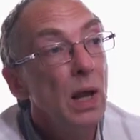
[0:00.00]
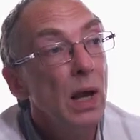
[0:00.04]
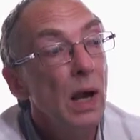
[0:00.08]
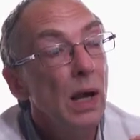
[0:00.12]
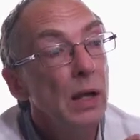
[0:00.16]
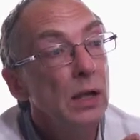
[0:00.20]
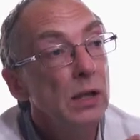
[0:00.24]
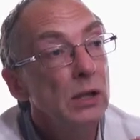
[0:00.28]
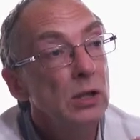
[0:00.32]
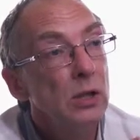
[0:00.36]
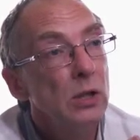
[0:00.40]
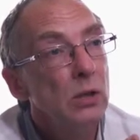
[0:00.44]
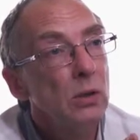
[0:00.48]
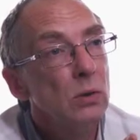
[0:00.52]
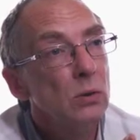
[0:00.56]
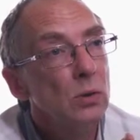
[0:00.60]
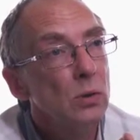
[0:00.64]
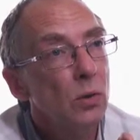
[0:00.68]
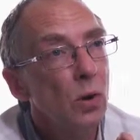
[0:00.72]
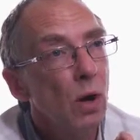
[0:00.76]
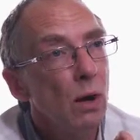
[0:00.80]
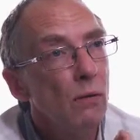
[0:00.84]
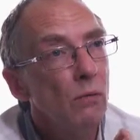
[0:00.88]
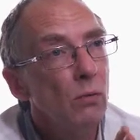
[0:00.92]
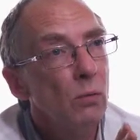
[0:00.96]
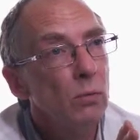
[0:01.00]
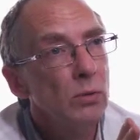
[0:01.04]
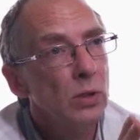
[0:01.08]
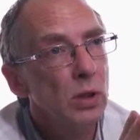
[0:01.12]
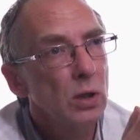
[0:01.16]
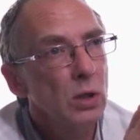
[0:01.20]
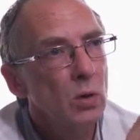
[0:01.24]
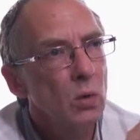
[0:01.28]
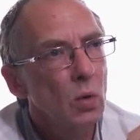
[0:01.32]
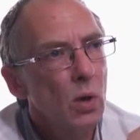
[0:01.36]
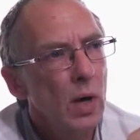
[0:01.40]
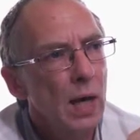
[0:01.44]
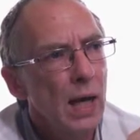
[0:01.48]
And you can see I've also
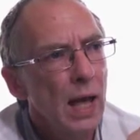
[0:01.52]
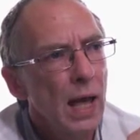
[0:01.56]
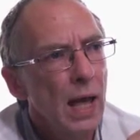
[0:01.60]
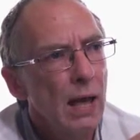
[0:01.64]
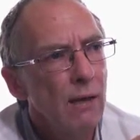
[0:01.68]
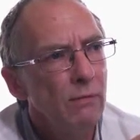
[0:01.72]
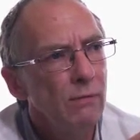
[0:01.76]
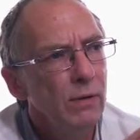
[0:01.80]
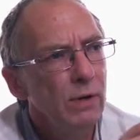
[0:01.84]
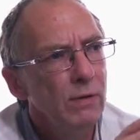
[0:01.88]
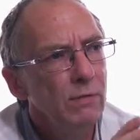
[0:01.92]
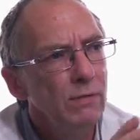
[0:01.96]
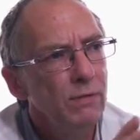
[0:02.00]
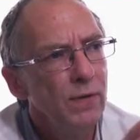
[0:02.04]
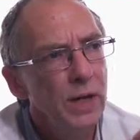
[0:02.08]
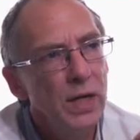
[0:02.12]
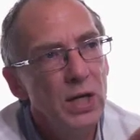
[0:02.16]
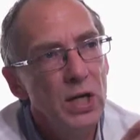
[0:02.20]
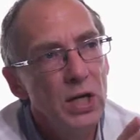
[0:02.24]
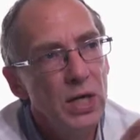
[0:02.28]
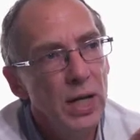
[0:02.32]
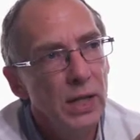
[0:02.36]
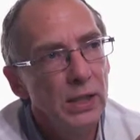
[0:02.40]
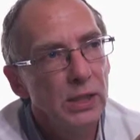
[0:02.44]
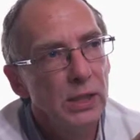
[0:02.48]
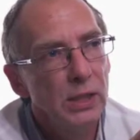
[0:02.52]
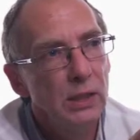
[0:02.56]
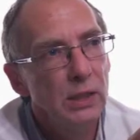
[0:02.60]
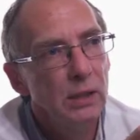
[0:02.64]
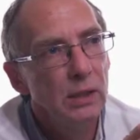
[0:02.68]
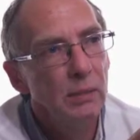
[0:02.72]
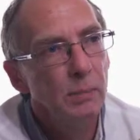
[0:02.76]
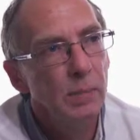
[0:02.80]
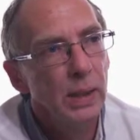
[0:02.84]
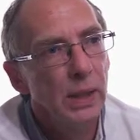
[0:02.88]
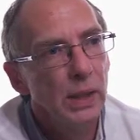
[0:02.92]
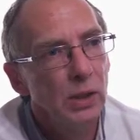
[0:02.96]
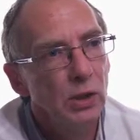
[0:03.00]
quite heavily vignetted the
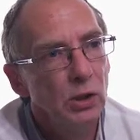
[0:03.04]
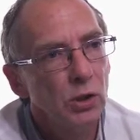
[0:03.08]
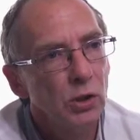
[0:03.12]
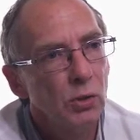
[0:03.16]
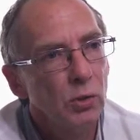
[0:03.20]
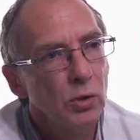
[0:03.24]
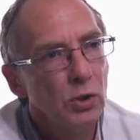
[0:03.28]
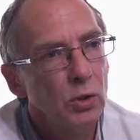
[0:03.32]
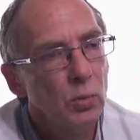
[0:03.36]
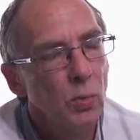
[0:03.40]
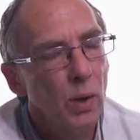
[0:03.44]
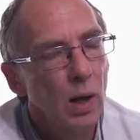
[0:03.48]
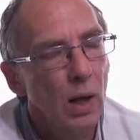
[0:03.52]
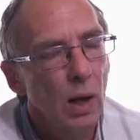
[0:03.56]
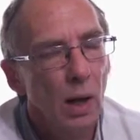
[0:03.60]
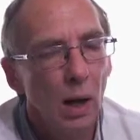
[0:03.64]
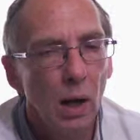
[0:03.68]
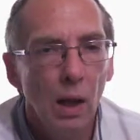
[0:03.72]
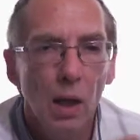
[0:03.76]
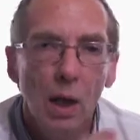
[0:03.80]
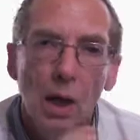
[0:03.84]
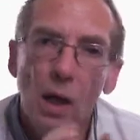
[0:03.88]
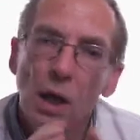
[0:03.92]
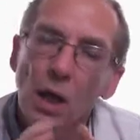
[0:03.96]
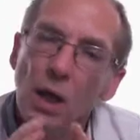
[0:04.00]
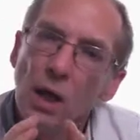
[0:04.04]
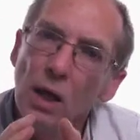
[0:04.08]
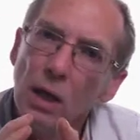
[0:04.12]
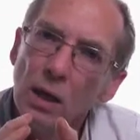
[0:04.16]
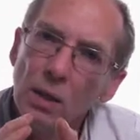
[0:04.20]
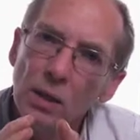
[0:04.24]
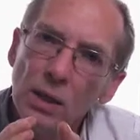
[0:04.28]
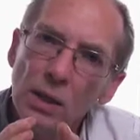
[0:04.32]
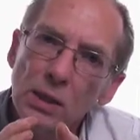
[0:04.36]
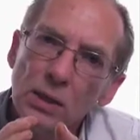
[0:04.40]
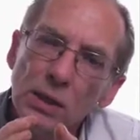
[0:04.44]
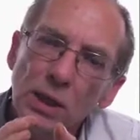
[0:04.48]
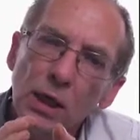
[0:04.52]
picture as well,
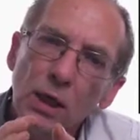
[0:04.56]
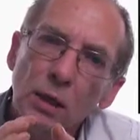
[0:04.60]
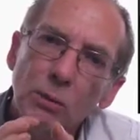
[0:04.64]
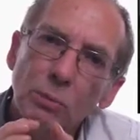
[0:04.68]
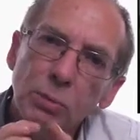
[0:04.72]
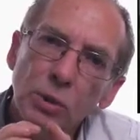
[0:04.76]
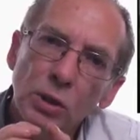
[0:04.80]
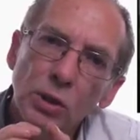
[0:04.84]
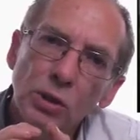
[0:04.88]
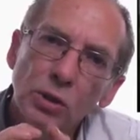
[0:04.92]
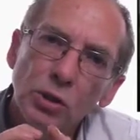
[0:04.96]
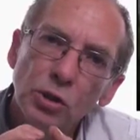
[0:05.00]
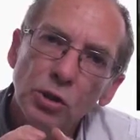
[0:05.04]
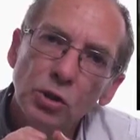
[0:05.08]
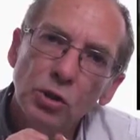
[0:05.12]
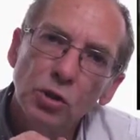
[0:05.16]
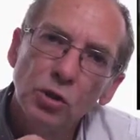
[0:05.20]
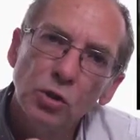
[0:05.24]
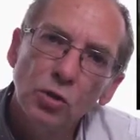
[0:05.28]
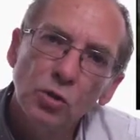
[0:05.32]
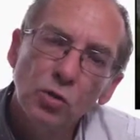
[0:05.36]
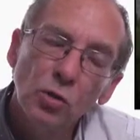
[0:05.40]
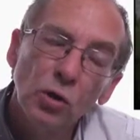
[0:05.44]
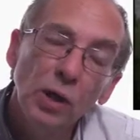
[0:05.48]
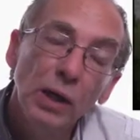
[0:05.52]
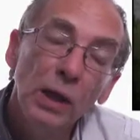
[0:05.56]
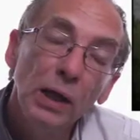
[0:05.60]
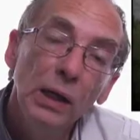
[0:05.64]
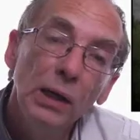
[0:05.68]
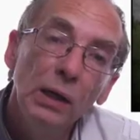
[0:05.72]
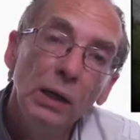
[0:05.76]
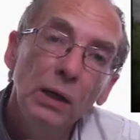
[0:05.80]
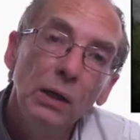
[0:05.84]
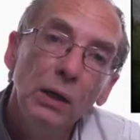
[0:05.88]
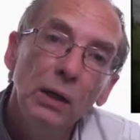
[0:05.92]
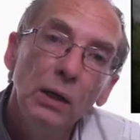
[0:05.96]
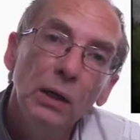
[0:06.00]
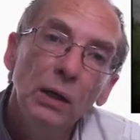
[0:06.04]
and that's helped
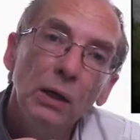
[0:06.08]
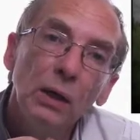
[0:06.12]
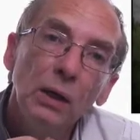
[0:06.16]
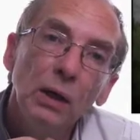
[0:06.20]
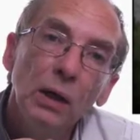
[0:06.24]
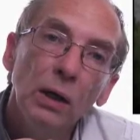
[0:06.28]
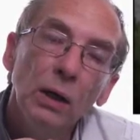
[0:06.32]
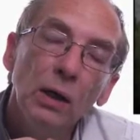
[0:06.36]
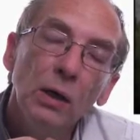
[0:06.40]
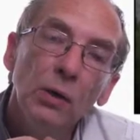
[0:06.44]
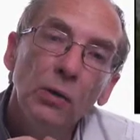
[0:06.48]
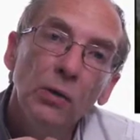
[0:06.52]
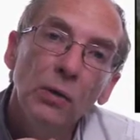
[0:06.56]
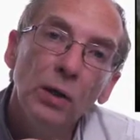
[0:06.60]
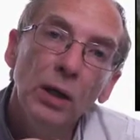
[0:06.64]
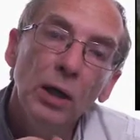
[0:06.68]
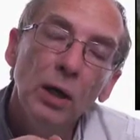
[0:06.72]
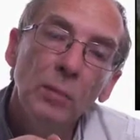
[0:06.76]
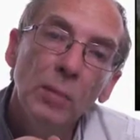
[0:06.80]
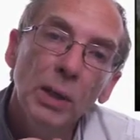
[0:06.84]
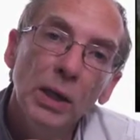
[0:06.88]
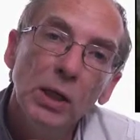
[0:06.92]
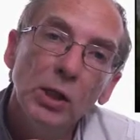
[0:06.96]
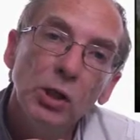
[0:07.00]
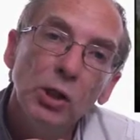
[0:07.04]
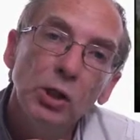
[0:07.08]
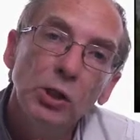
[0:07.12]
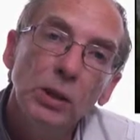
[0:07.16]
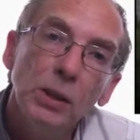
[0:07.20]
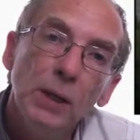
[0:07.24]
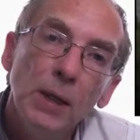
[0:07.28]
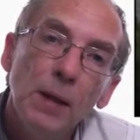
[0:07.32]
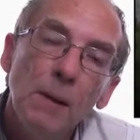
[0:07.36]
constrain the image.